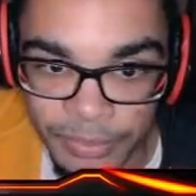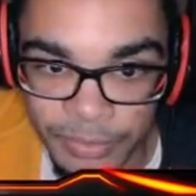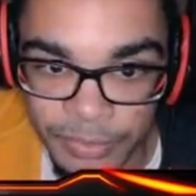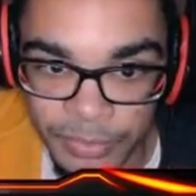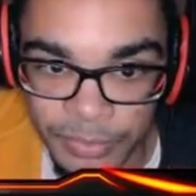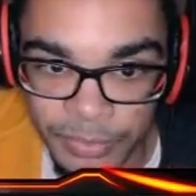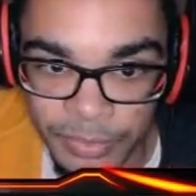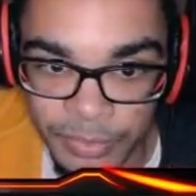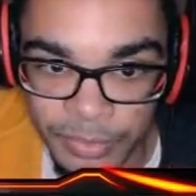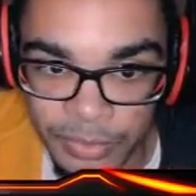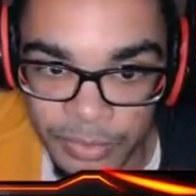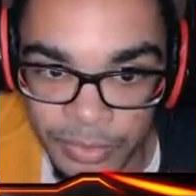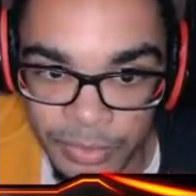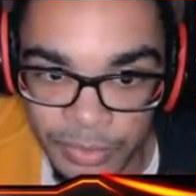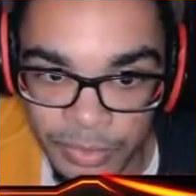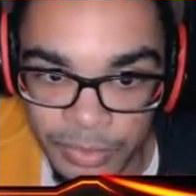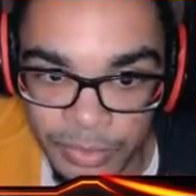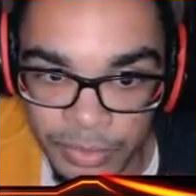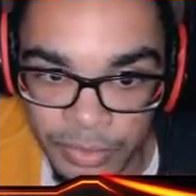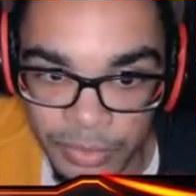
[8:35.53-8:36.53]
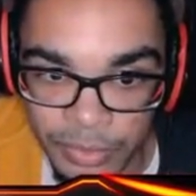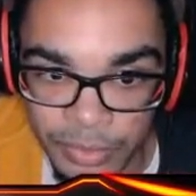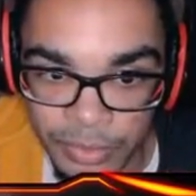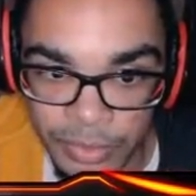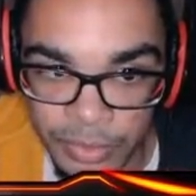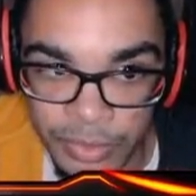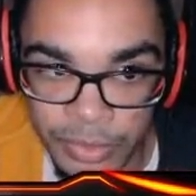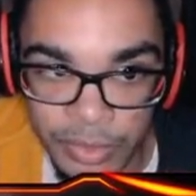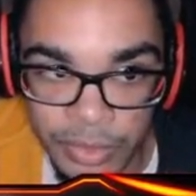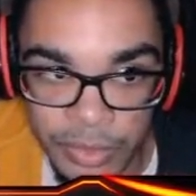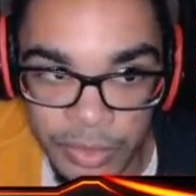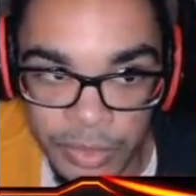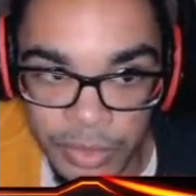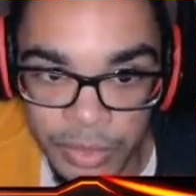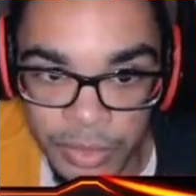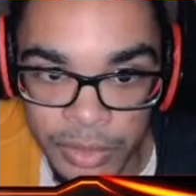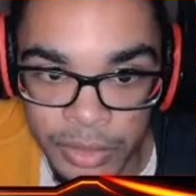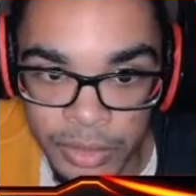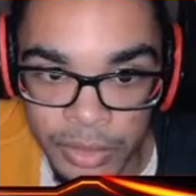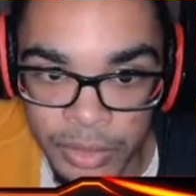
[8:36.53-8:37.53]

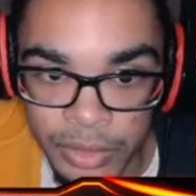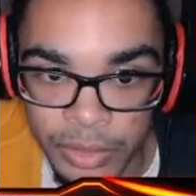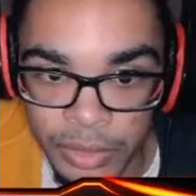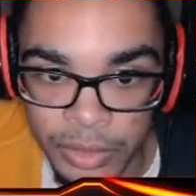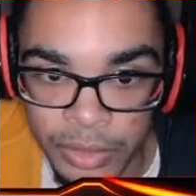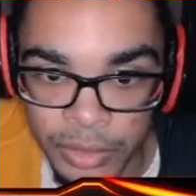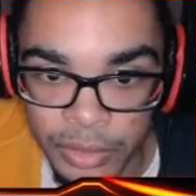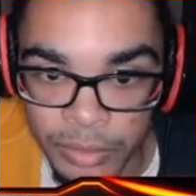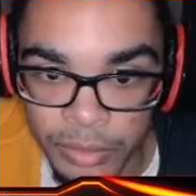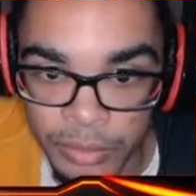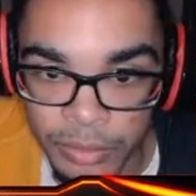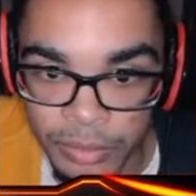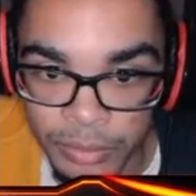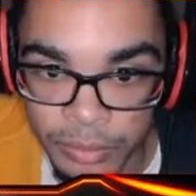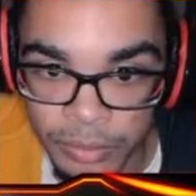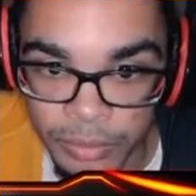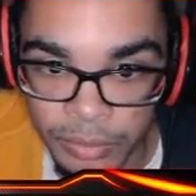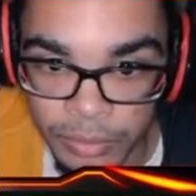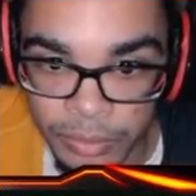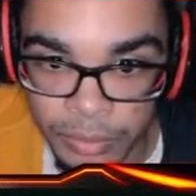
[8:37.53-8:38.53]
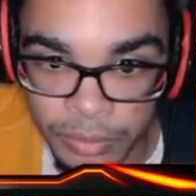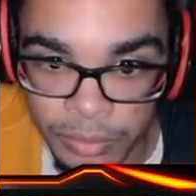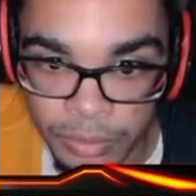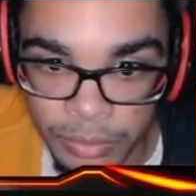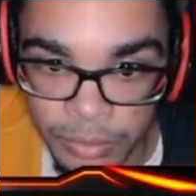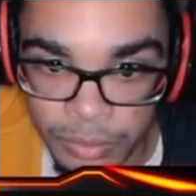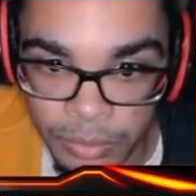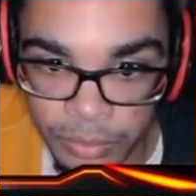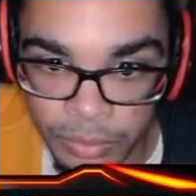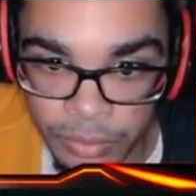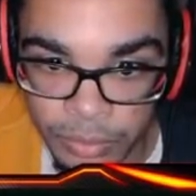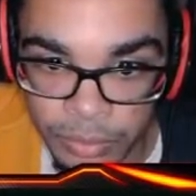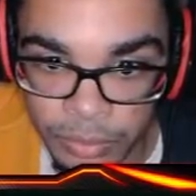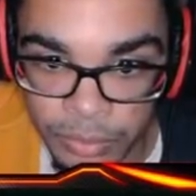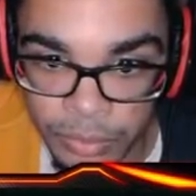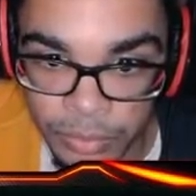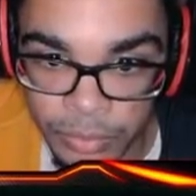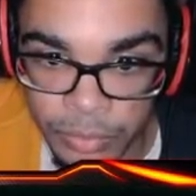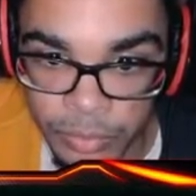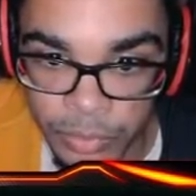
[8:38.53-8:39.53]

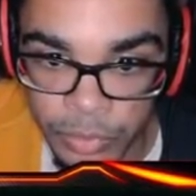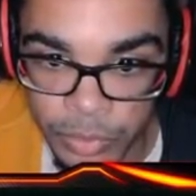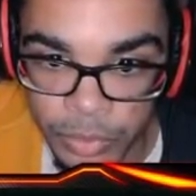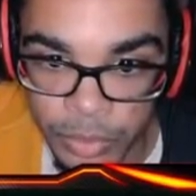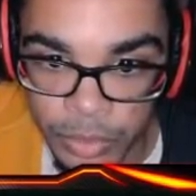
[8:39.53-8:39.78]
(no one is talking)